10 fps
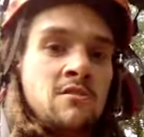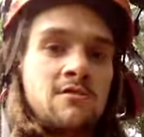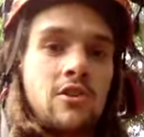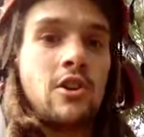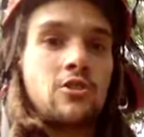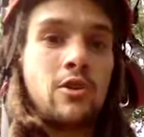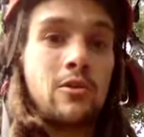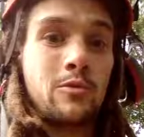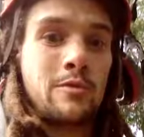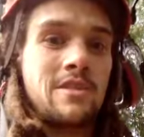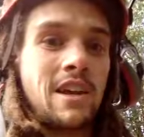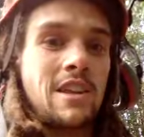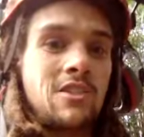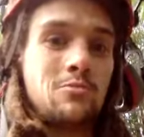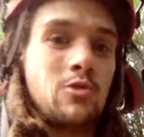you know, I don't want to be taking
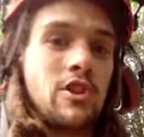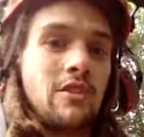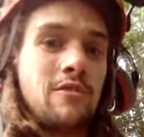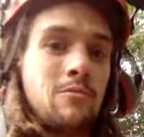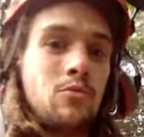his money off him.